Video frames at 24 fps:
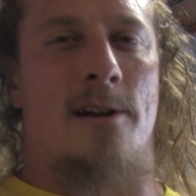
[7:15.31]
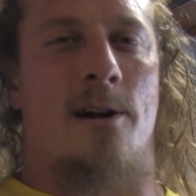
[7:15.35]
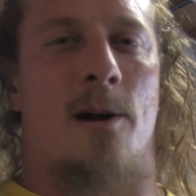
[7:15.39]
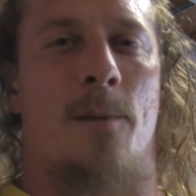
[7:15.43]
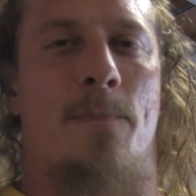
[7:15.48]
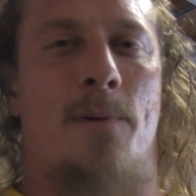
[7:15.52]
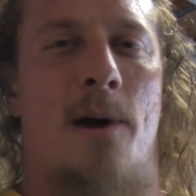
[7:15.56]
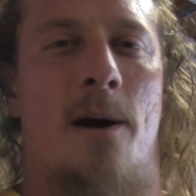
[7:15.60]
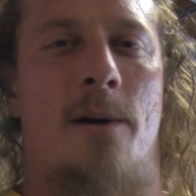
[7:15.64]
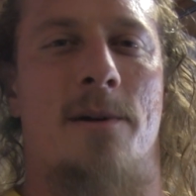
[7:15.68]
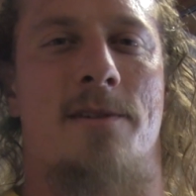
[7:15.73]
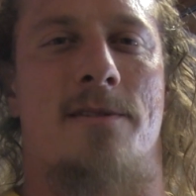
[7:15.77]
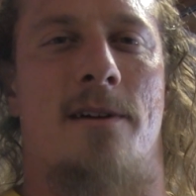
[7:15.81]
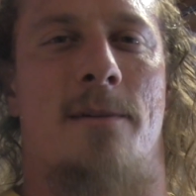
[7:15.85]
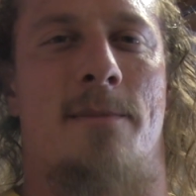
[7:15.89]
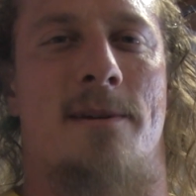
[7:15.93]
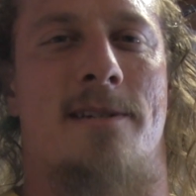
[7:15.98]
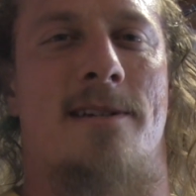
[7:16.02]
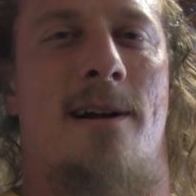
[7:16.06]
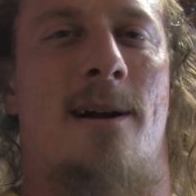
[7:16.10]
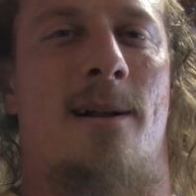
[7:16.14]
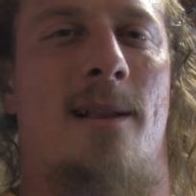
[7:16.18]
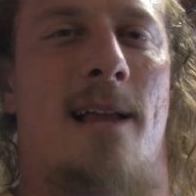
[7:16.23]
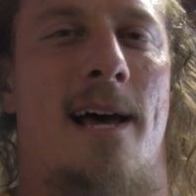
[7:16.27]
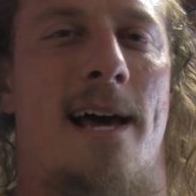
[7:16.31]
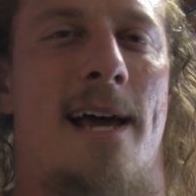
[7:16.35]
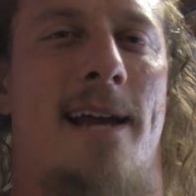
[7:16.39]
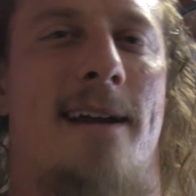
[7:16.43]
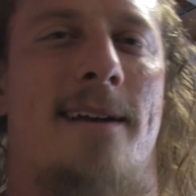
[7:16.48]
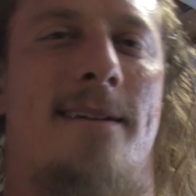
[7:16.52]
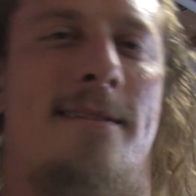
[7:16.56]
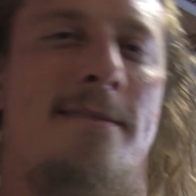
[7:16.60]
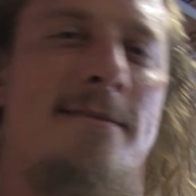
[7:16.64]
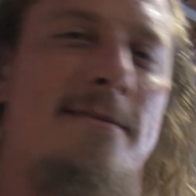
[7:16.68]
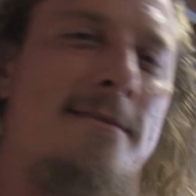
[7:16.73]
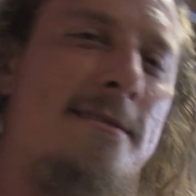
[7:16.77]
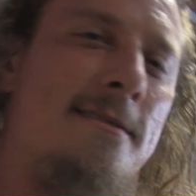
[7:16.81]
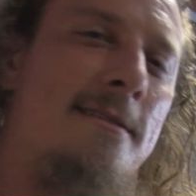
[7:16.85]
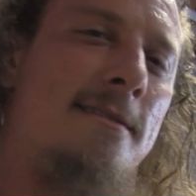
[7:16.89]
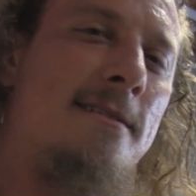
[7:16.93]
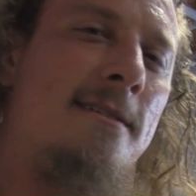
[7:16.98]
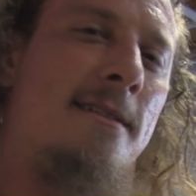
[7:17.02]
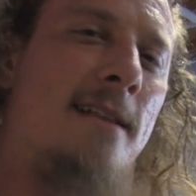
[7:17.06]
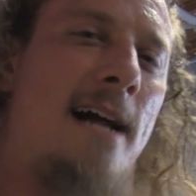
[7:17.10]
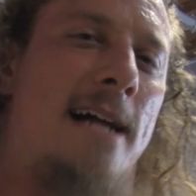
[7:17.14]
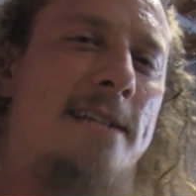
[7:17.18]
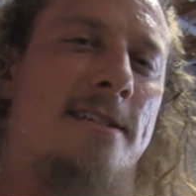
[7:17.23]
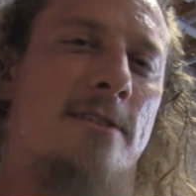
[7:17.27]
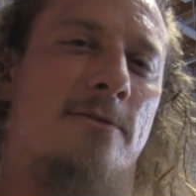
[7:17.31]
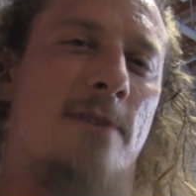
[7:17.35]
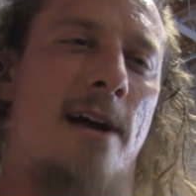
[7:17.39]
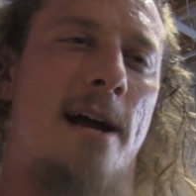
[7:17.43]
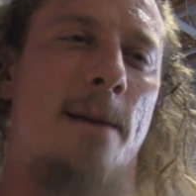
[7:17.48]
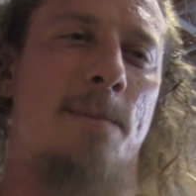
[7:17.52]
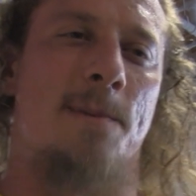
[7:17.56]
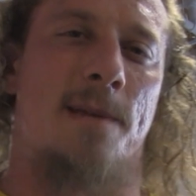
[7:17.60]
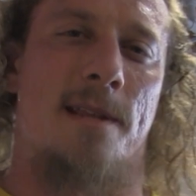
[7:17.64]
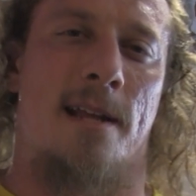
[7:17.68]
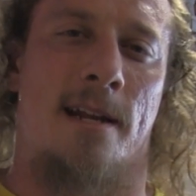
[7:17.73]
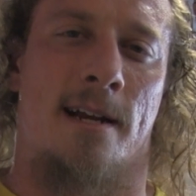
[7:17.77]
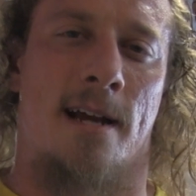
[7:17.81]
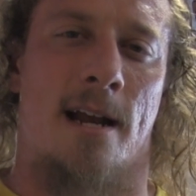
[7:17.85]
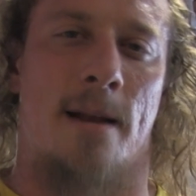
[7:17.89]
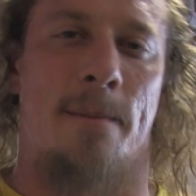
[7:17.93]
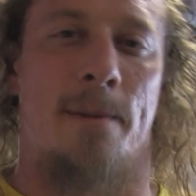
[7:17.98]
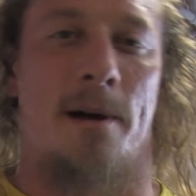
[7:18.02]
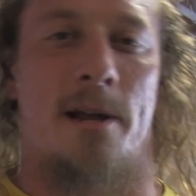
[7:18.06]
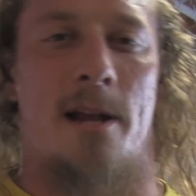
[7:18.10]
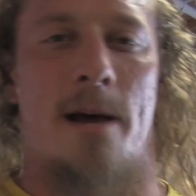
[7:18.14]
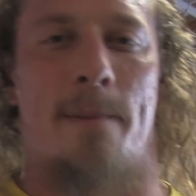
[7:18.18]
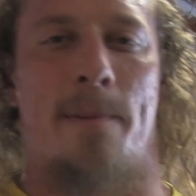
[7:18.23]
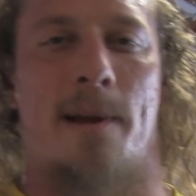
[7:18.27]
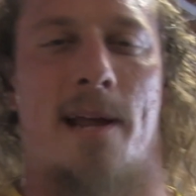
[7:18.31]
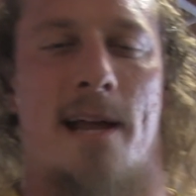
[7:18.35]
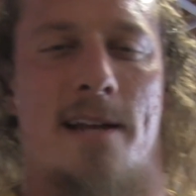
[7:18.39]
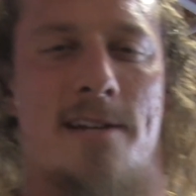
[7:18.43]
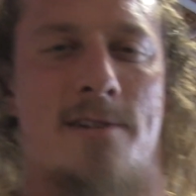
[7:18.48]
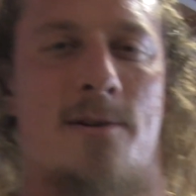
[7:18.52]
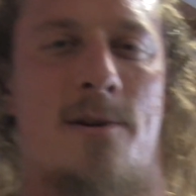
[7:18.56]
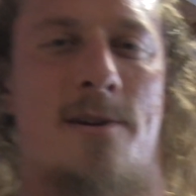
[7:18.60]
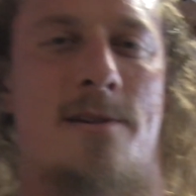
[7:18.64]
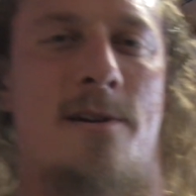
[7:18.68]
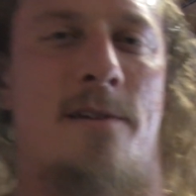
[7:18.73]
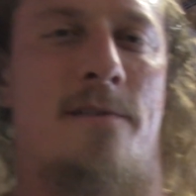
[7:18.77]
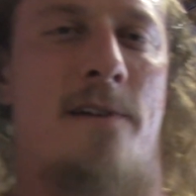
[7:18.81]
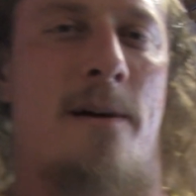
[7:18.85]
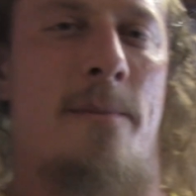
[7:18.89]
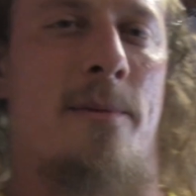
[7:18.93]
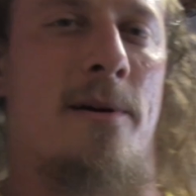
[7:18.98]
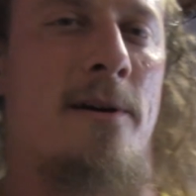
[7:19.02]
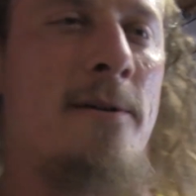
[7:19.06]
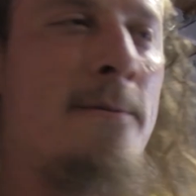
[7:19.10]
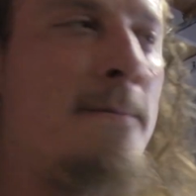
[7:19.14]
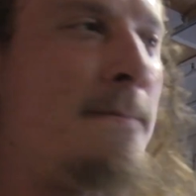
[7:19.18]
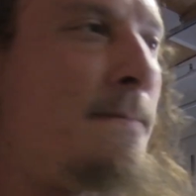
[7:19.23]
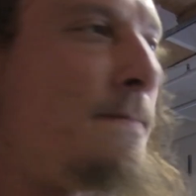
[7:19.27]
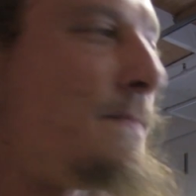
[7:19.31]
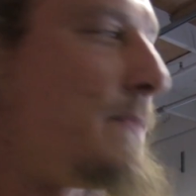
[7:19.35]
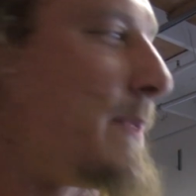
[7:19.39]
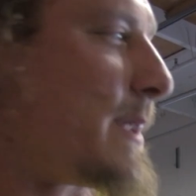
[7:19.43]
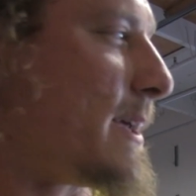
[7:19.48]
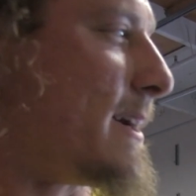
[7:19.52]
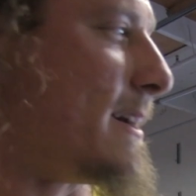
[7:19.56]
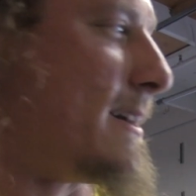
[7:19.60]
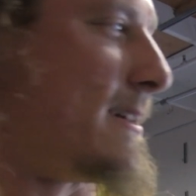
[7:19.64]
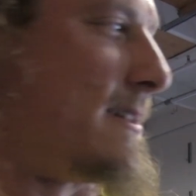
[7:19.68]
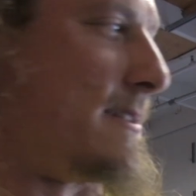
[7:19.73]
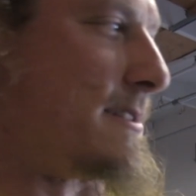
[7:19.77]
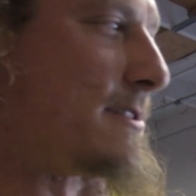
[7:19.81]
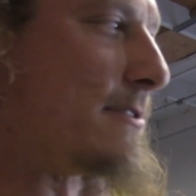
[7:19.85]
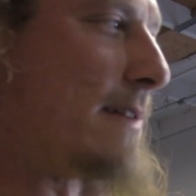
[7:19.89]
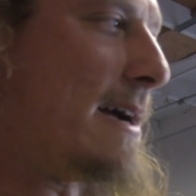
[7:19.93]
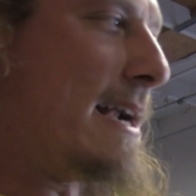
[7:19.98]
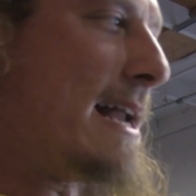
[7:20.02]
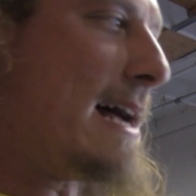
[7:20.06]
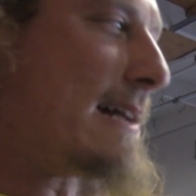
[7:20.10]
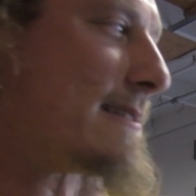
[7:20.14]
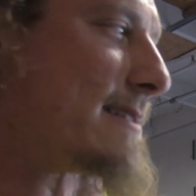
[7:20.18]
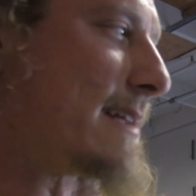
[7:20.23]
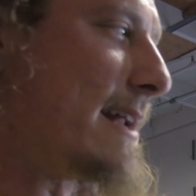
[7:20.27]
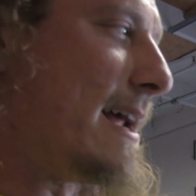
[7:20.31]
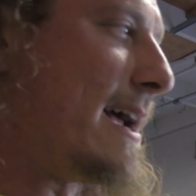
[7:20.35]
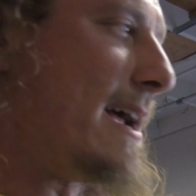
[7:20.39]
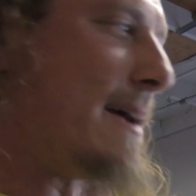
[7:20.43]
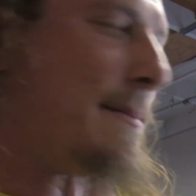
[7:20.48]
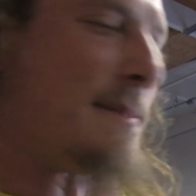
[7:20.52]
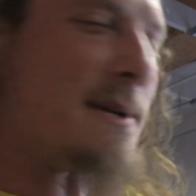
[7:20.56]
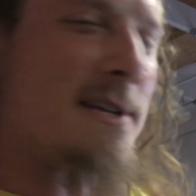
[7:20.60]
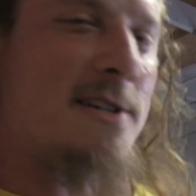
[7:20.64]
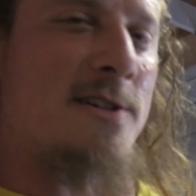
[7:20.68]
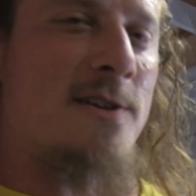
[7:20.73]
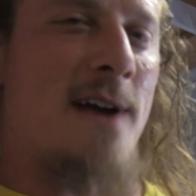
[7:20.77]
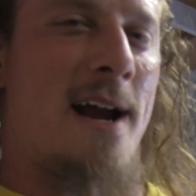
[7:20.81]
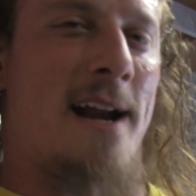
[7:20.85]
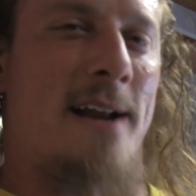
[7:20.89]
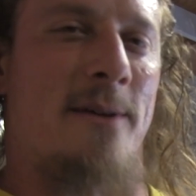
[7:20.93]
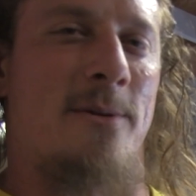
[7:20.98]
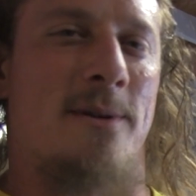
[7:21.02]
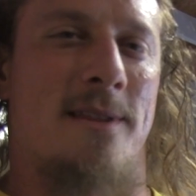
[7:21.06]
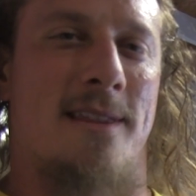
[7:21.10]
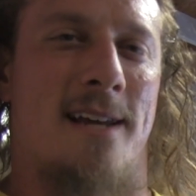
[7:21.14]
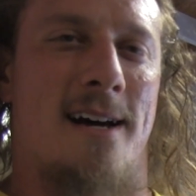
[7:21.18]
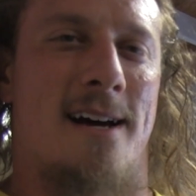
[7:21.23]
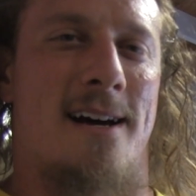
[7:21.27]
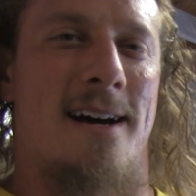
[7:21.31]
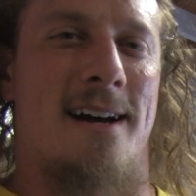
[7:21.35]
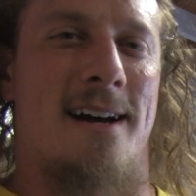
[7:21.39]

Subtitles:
approach. So I'm going to start light, lots of reps, and then kind of build up again towards November. So right now today, I'm just training with